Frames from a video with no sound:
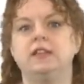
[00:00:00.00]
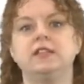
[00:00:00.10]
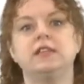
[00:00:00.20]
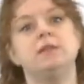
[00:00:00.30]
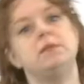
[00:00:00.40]

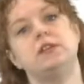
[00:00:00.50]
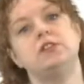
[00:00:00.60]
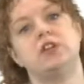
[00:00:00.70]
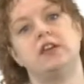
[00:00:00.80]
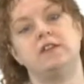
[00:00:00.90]
This can be
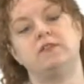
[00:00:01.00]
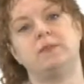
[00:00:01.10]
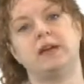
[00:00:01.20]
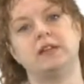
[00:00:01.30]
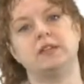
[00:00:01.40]

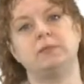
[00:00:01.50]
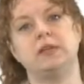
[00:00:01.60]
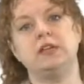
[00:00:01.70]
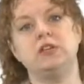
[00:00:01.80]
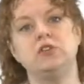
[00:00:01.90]
achieved by
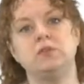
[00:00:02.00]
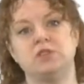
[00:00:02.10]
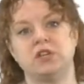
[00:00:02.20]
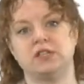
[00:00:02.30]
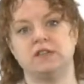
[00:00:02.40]
explaining your
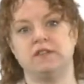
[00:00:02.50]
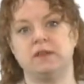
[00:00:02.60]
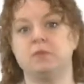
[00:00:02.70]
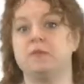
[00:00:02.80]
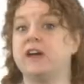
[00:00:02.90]

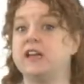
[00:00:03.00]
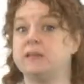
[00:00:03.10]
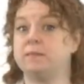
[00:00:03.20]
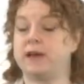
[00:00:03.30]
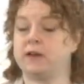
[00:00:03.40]
objective and
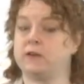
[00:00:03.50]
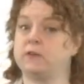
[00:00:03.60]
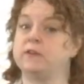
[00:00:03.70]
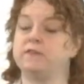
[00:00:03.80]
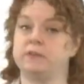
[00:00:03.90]
providing
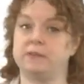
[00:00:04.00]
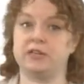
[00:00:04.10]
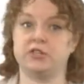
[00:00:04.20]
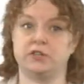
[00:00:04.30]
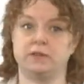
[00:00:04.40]
background
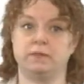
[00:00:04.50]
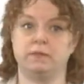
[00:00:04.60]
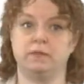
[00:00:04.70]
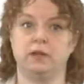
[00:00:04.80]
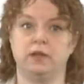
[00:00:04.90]
information.